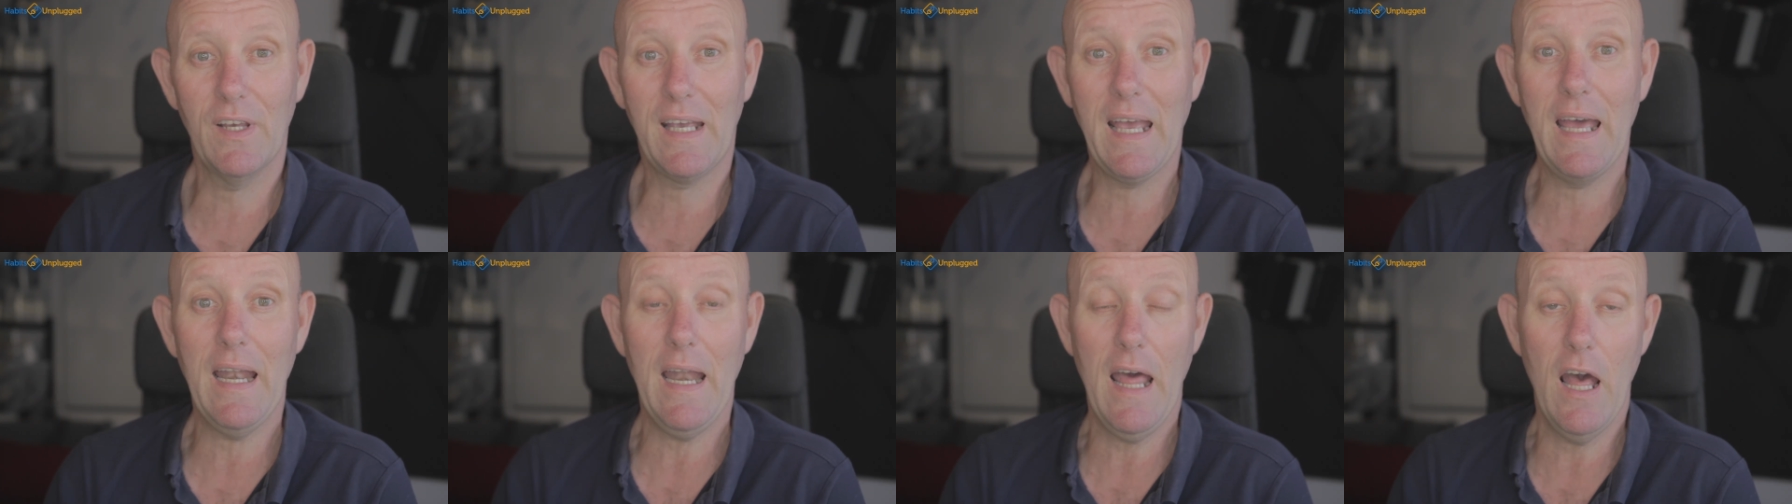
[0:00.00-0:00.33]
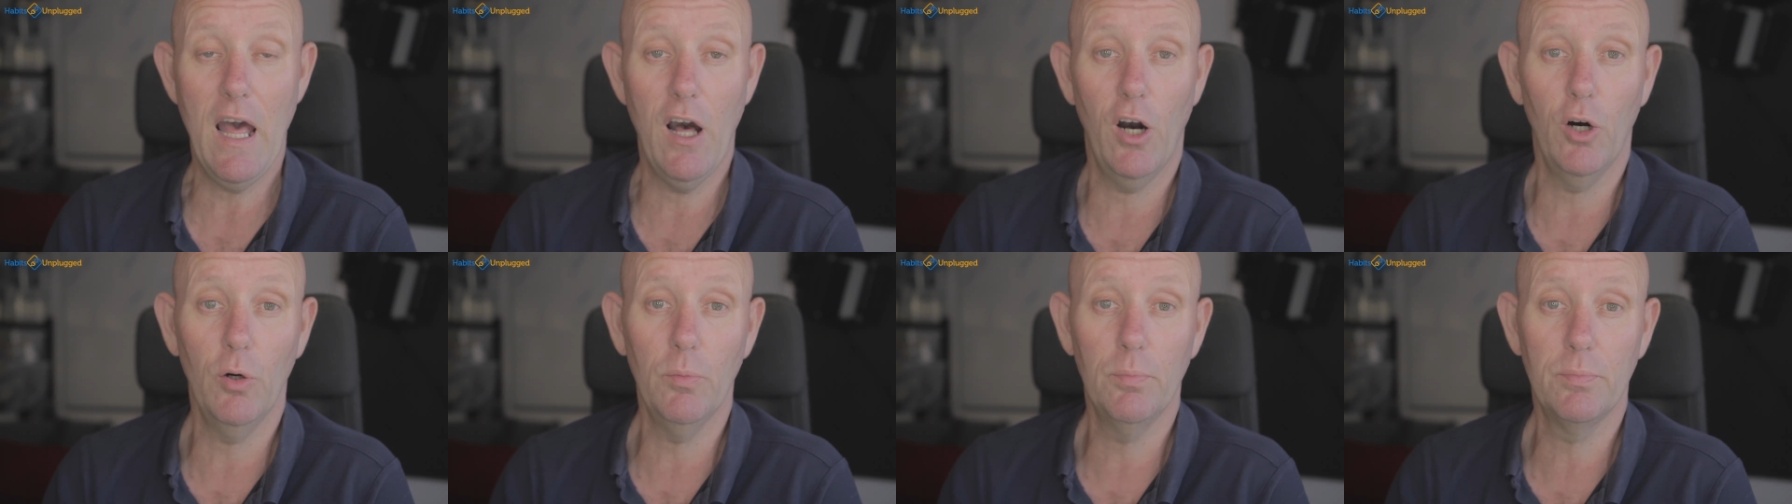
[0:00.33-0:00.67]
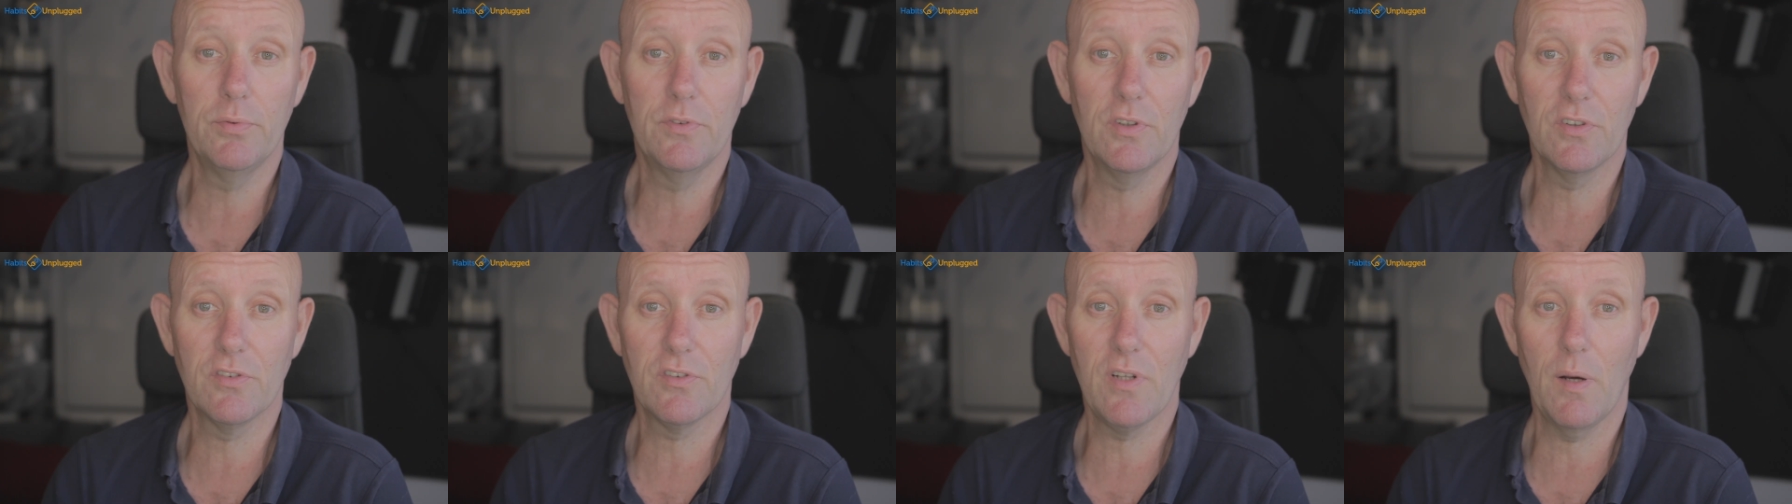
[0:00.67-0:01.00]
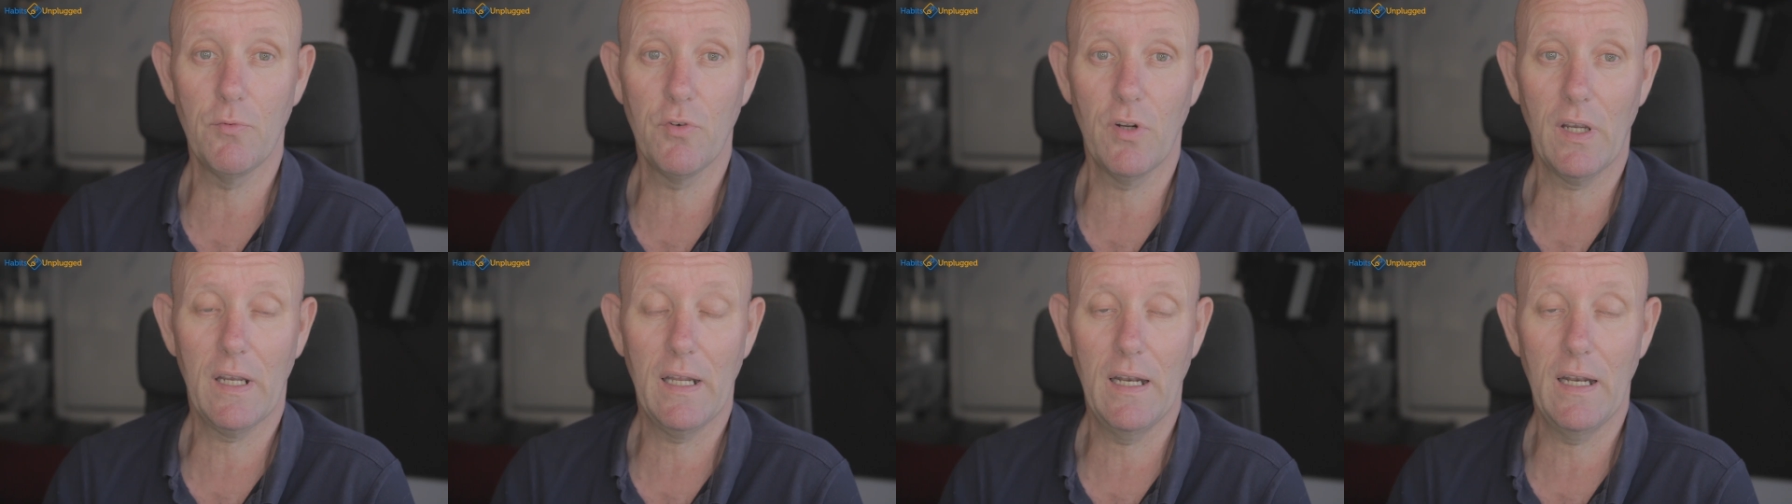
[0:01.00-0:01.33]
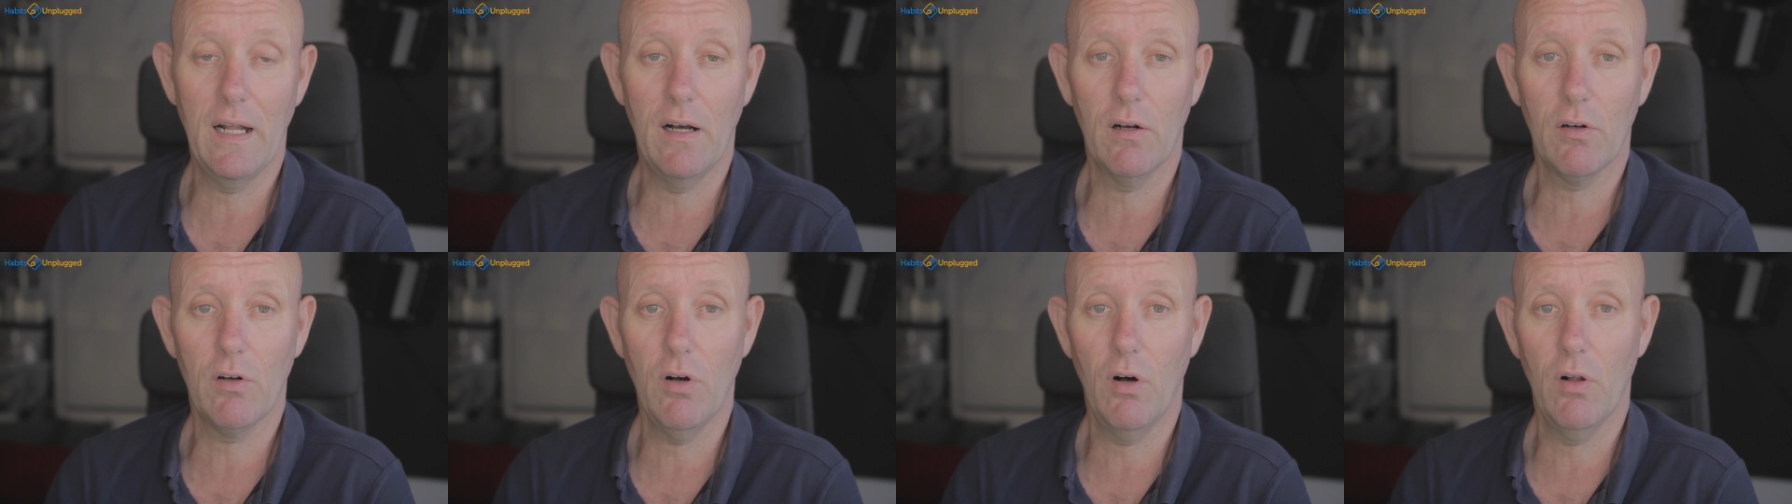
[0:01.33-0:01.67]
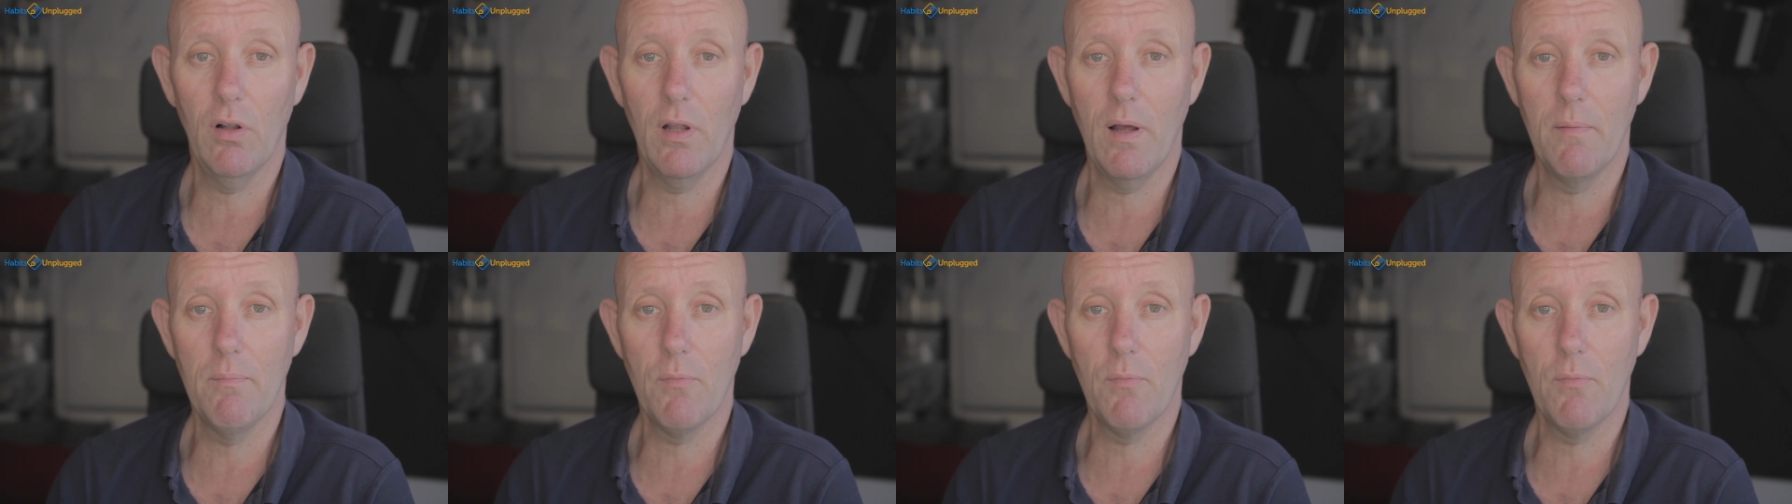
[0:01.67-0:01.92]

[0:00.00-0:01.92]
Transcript: to get help to stop drinking alcohol